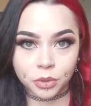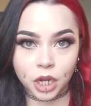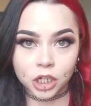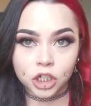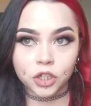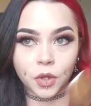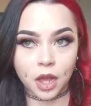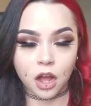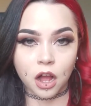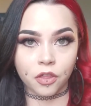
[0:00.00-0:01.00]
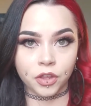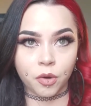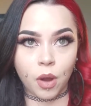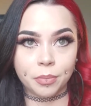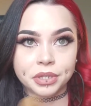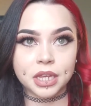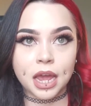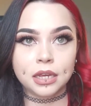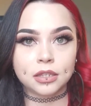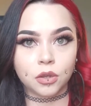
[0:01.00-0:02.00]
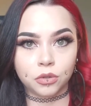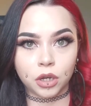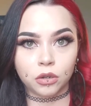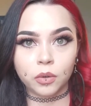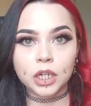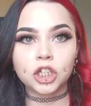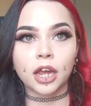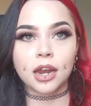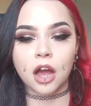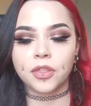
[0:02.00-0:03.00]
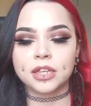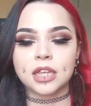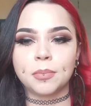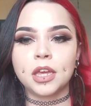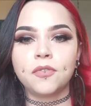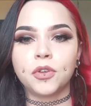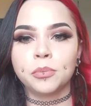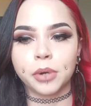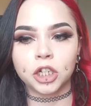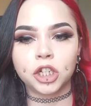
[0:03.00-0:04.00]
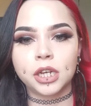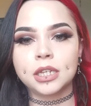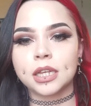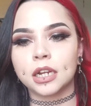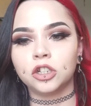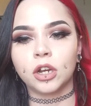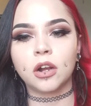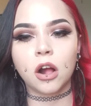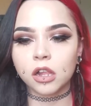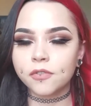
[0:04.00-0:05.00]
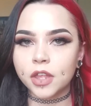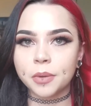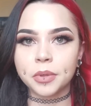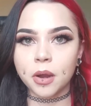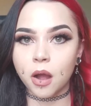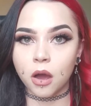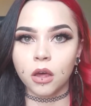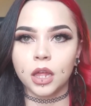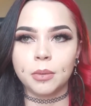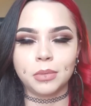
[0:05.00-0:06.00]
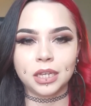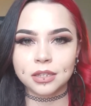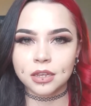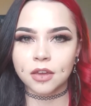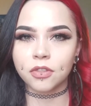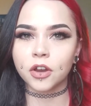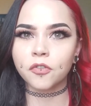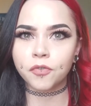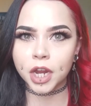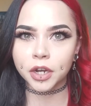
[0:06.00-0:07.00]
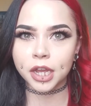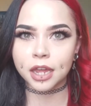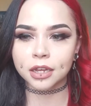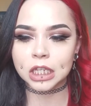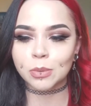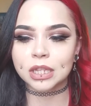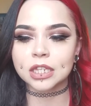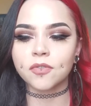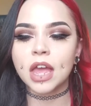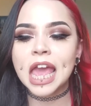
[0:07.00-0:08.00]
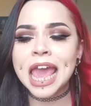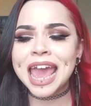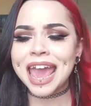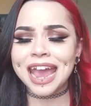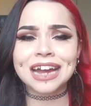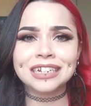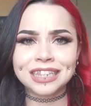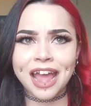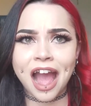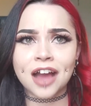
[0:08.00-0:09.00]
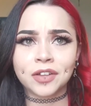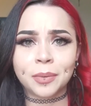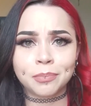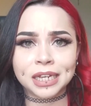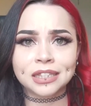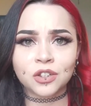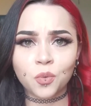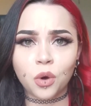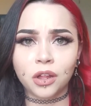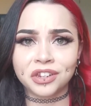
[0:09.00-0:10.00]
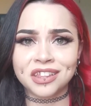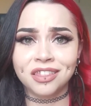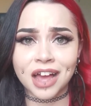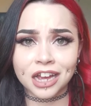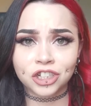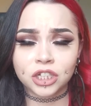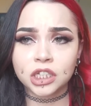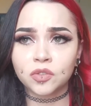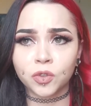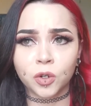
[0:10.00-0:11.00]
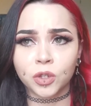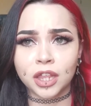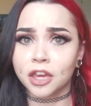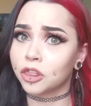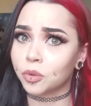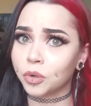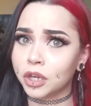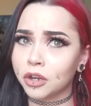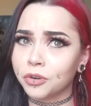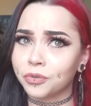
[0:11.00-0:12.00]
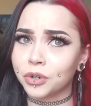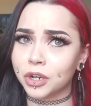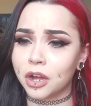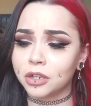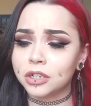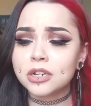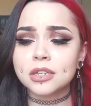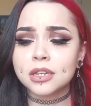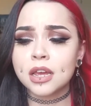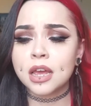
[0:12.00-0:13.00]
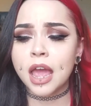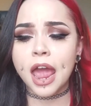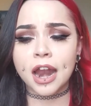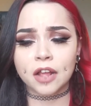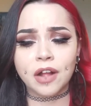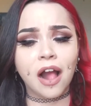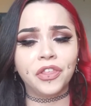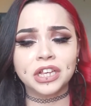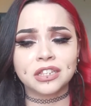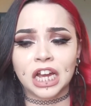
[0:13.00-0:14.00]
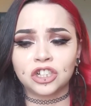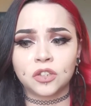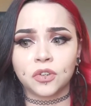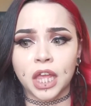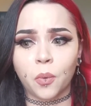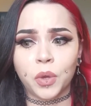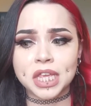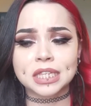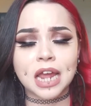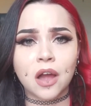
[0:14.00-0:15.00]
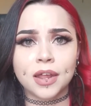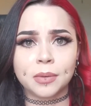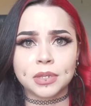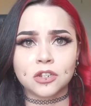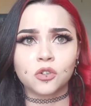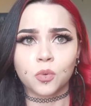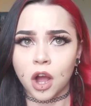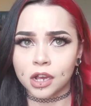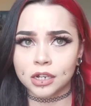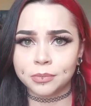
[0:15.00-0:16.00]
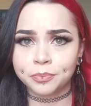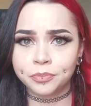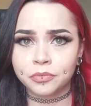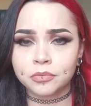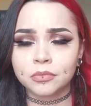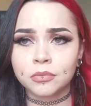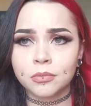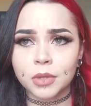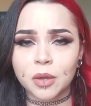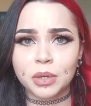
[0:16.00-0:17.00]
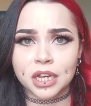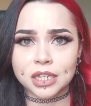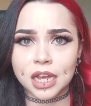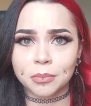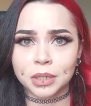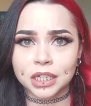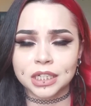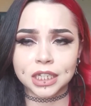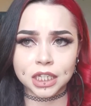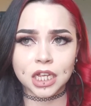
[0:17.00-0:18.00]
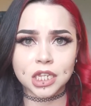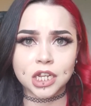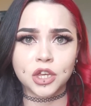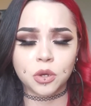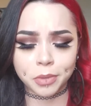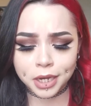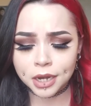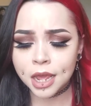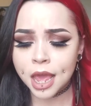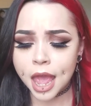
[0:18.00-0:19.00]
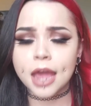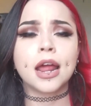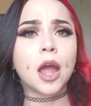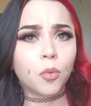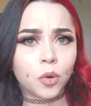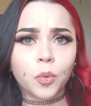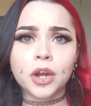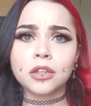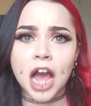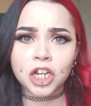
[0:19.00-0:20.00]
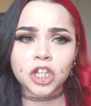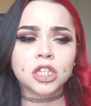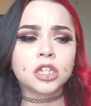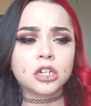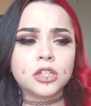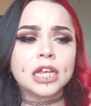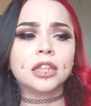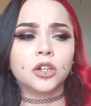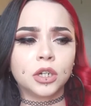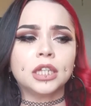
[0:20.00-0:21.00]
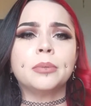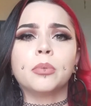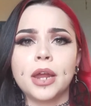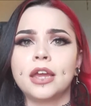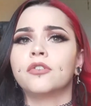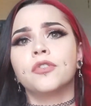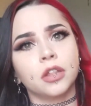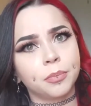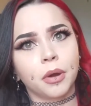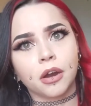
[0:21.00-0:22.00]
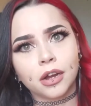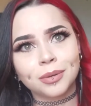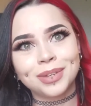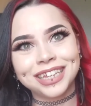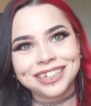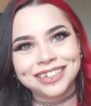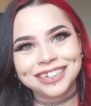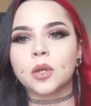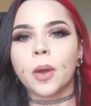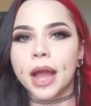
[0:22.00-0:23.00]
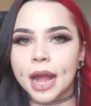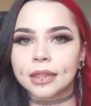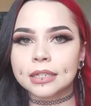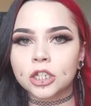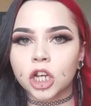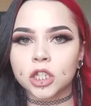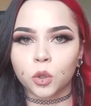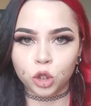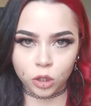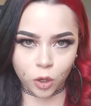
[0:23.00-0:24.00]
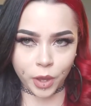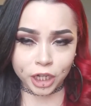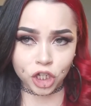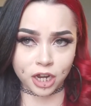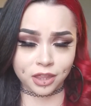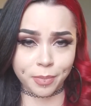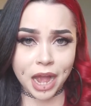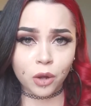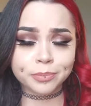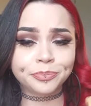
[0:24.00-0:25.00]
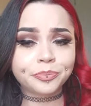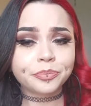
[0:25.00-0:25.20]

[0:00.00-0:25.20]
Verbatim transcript: brush on their website, so go check it out. They sent me a few brushes and I tried all of them. They're all amazing and they're very inexpensive, and they have amazing quality lashes for only like $3 or $4, and I've had these lashes for like weeks now and I'm still rocking them because I'm a disgusting human and I will wear lashes until they literally break and fall apart on me. So I highly suggest going and checking them out.